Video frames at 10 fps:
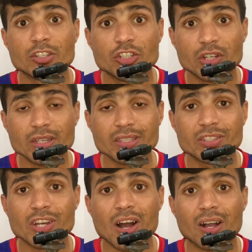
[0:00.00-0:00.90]

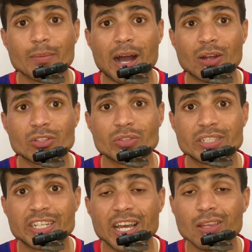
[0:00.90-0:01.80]
Just talk about your
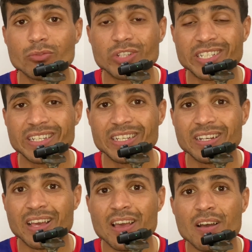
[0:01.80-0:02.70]
daily routine
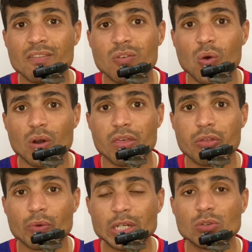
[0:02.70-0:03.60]
for
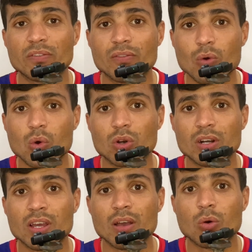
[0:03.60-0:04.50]
3 to 4
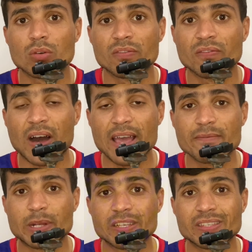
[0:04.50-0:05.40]
or 5
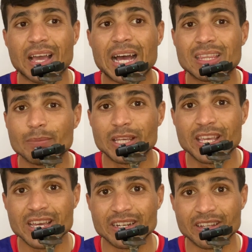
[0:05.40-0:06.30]
minutes at the
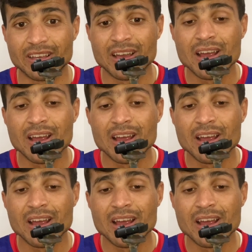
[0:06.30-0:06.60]
beginning.